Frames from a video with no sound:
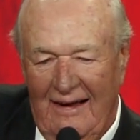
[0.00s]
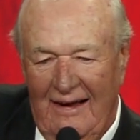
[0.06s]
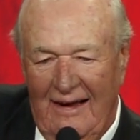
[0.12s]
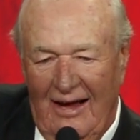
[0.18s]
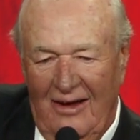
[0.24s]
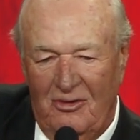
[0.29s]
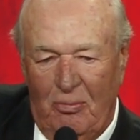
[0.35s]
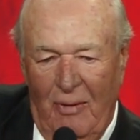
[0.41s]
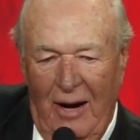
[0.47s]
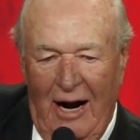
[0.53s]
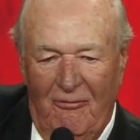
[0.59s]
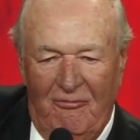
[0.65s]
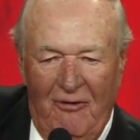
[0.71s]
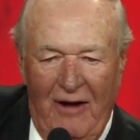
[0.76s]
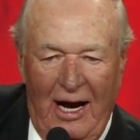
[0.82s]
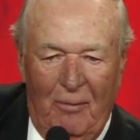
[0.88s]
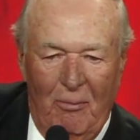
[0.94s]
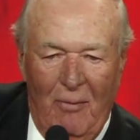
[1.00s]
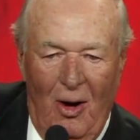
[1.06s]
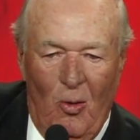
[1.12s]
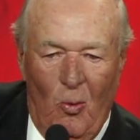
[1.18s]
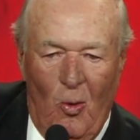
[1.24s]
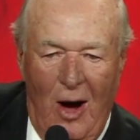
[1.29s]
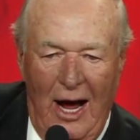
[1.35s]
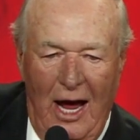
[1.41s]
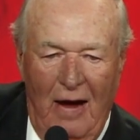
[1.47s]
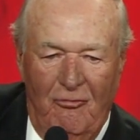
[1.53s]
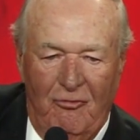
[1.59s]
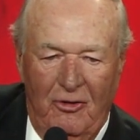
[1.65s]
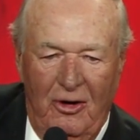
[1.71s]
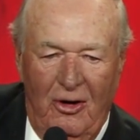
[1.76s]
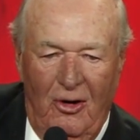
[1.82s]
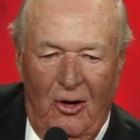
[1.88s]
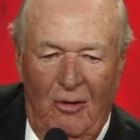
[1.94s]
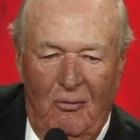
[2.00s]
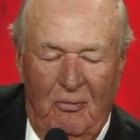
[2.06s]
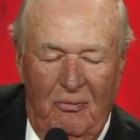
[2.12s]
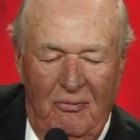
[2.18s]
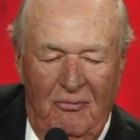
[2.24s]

As a matter of fact, my wife and her